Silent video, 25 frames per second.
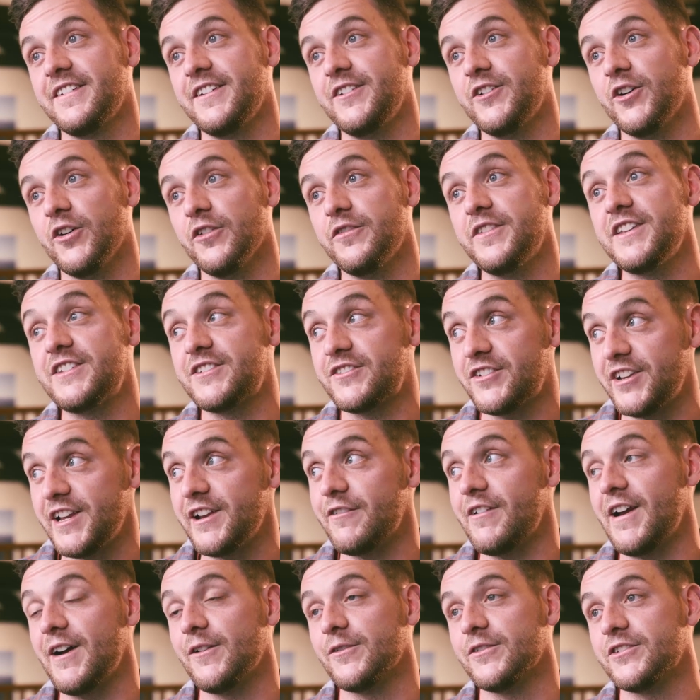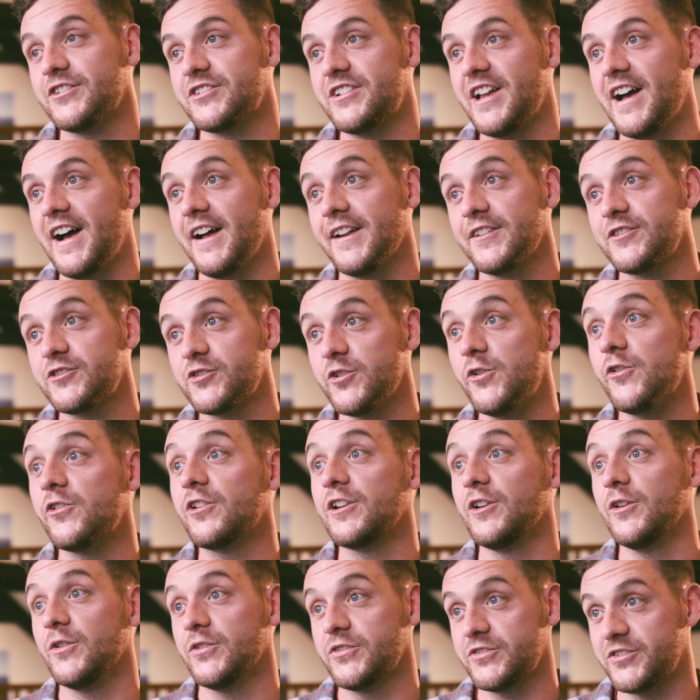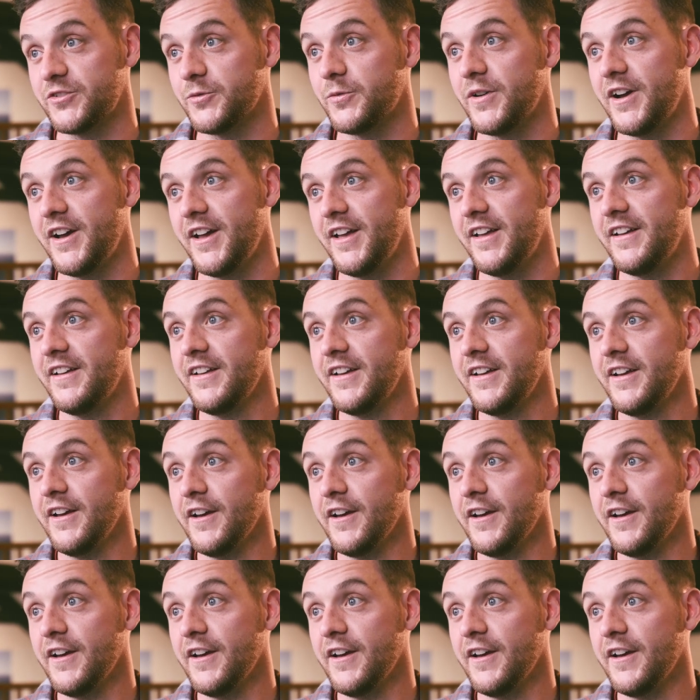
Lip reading: you know, this tear round starts so close to where